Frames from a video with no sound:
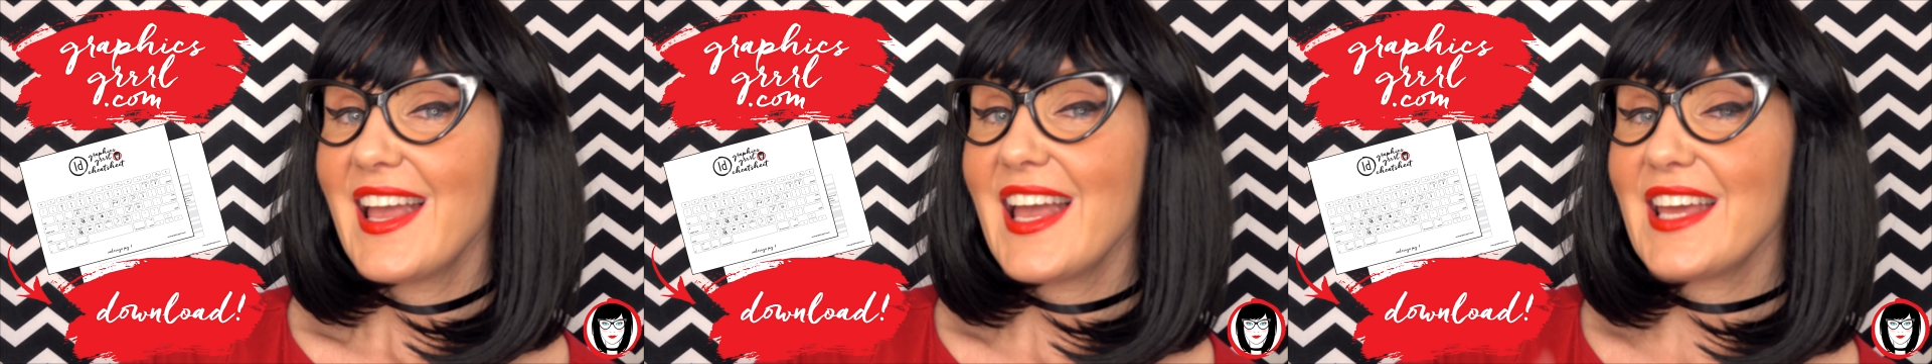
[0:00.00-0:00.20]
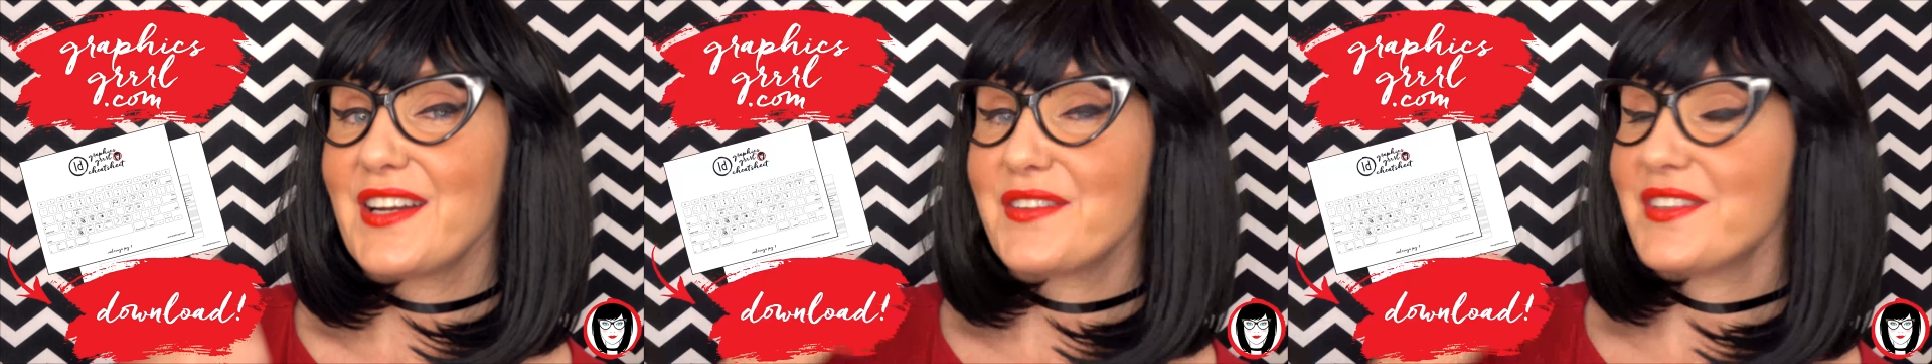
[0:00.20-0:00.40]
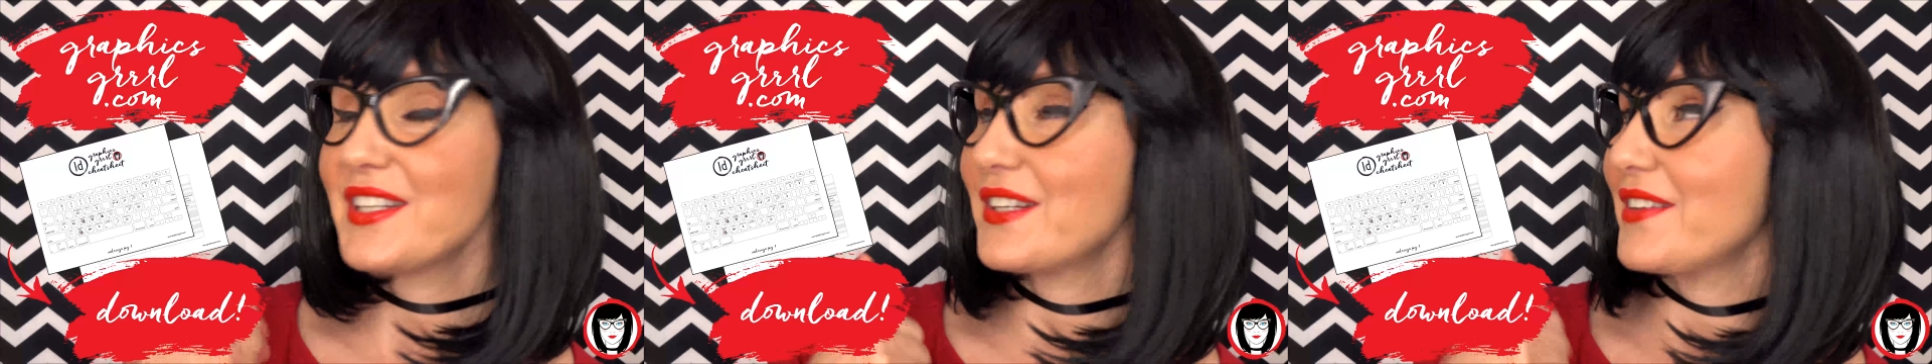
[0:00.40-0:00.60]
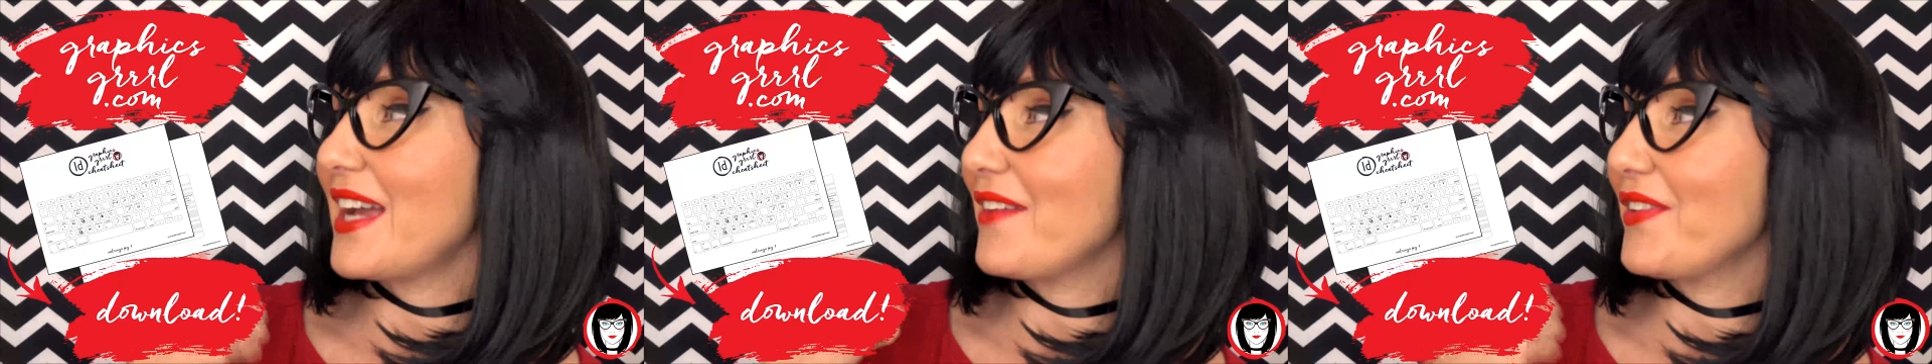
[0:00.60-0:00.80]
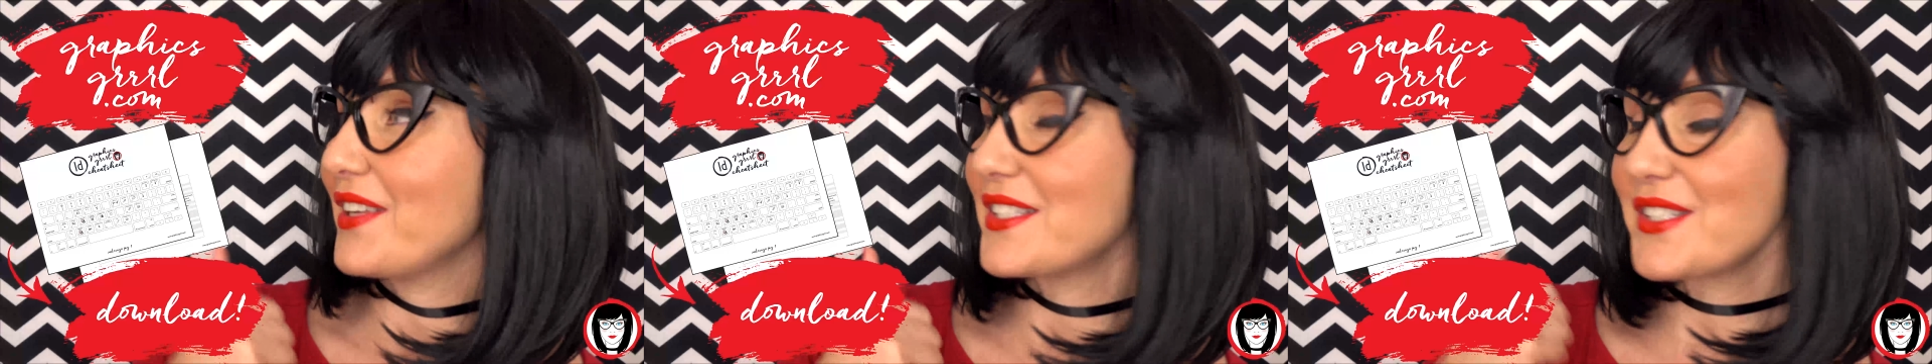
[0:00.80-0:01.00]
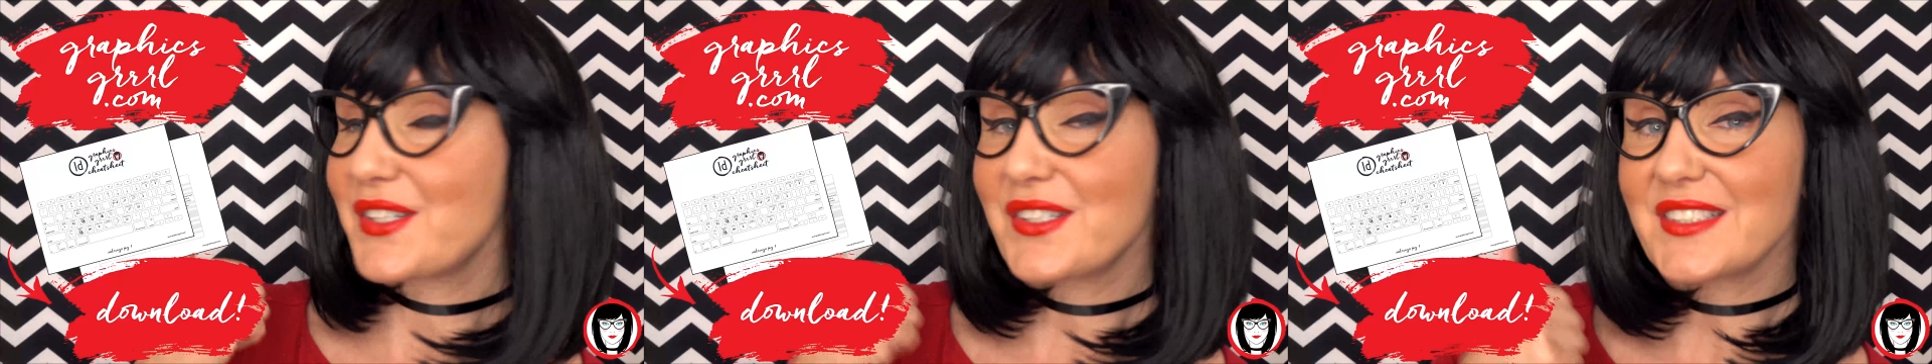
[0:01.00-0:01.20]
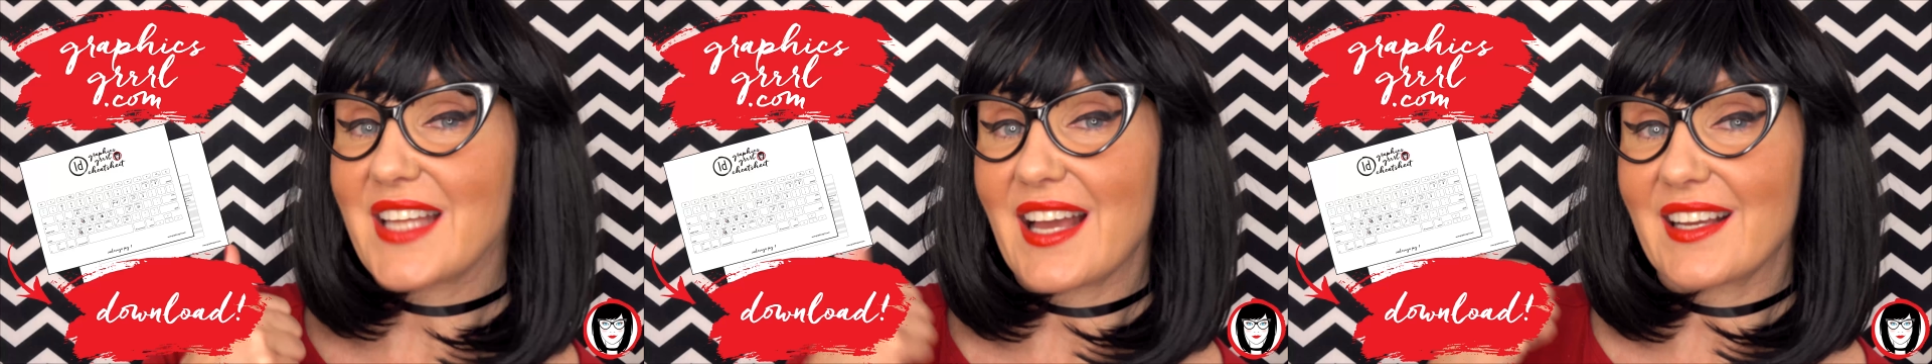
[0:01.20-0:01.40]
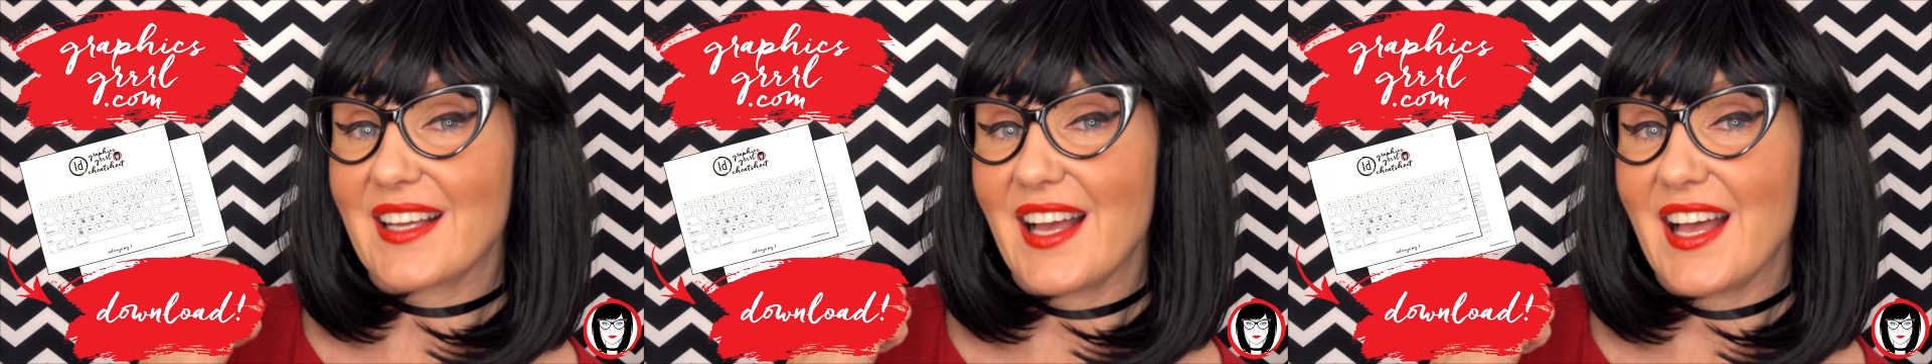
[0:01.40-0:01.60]
Head over to
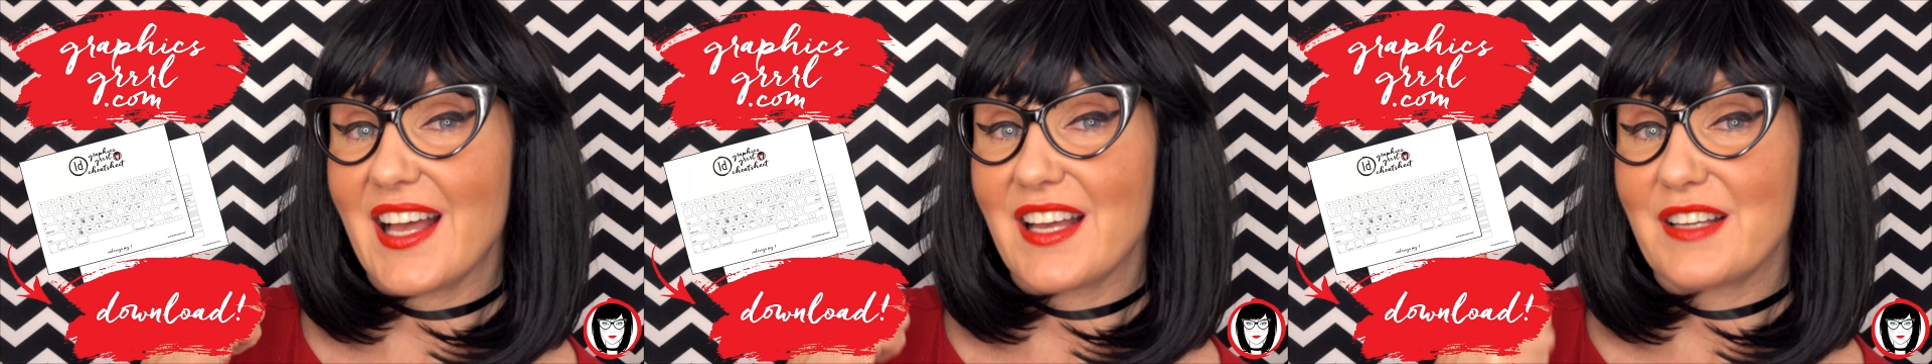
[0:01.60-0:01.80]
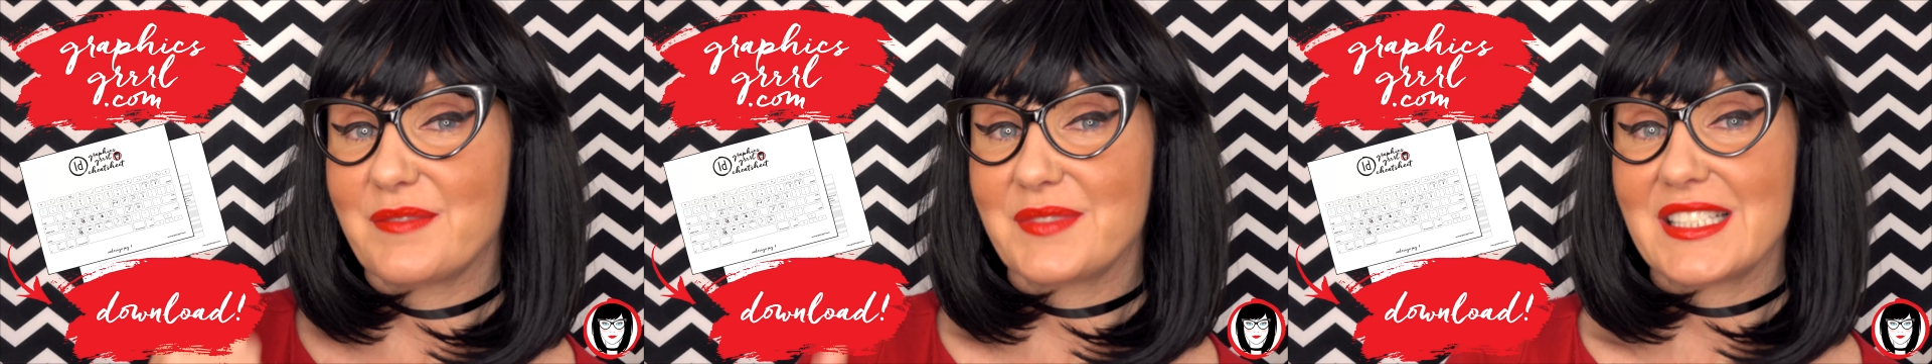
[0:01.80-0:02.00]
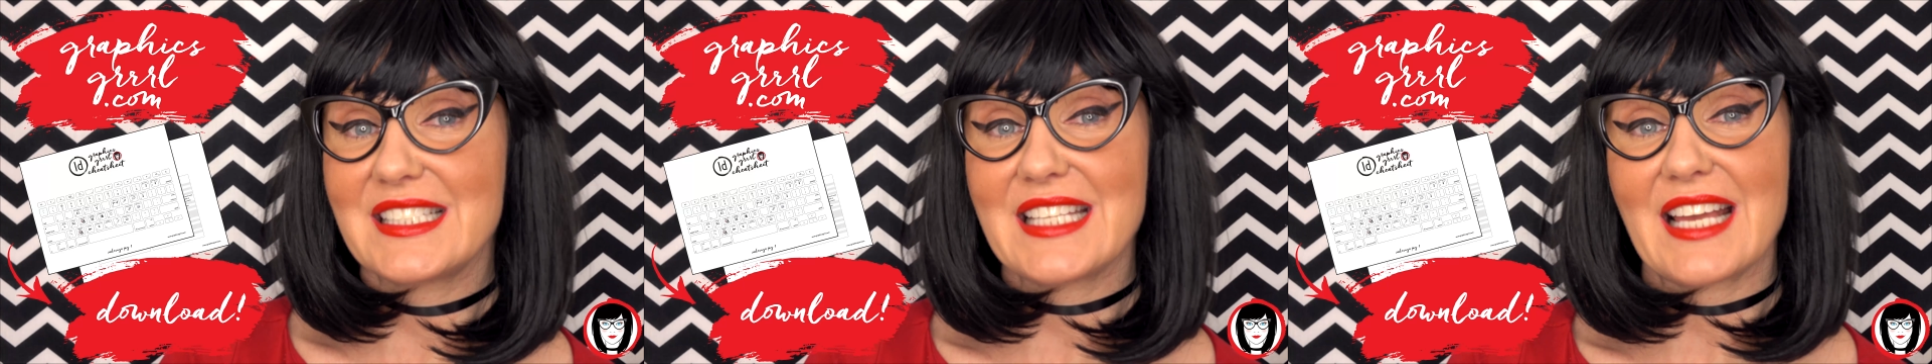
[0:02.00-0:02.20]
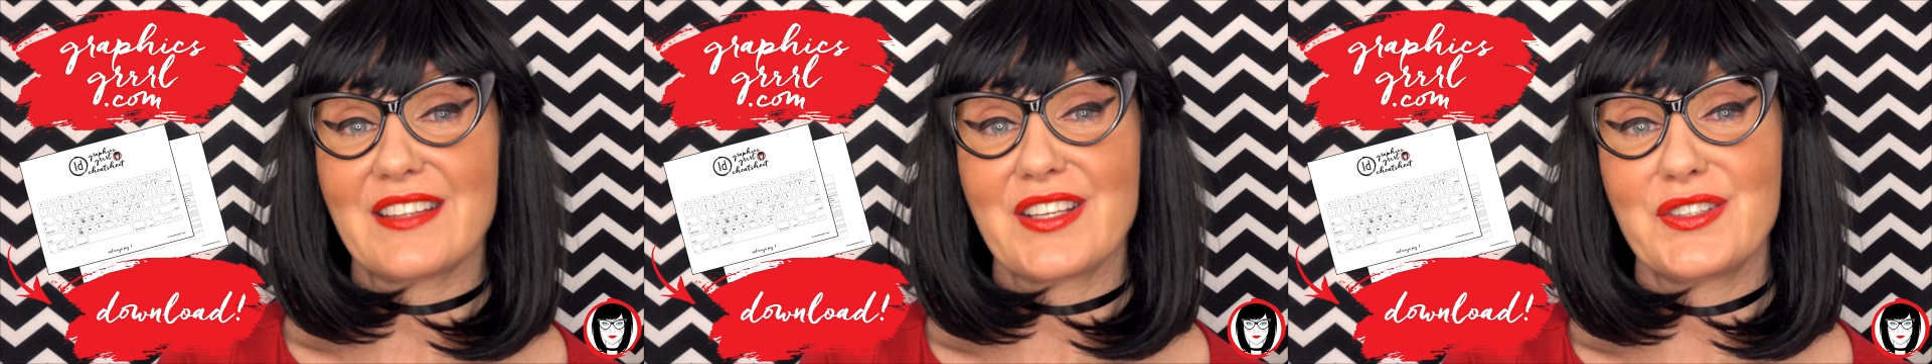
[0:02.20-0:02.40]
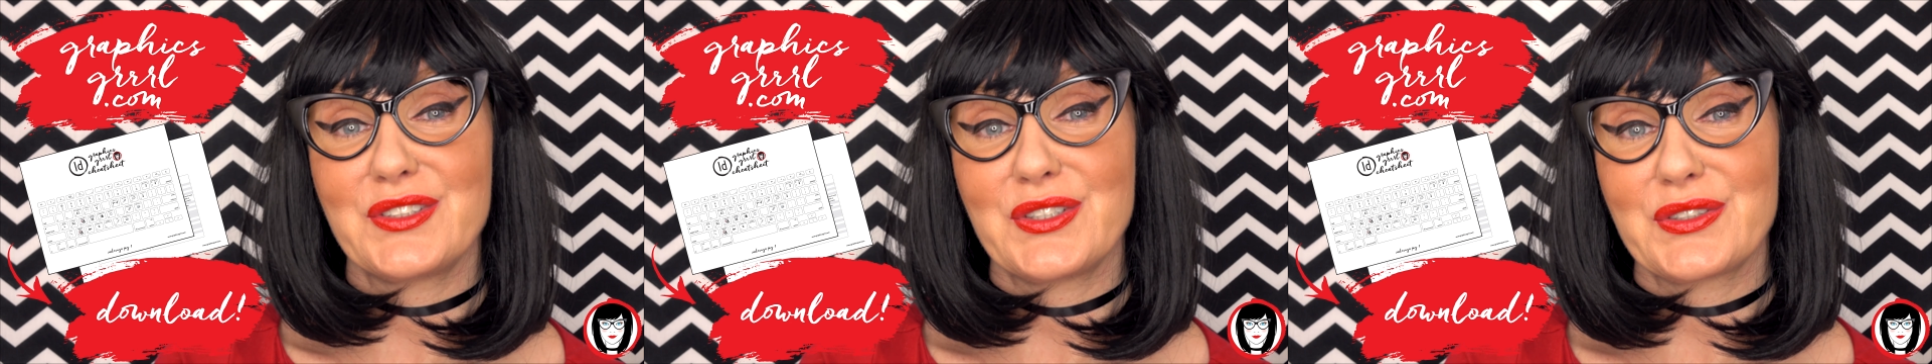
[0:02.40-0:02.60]
graphicsgrrrl.com to download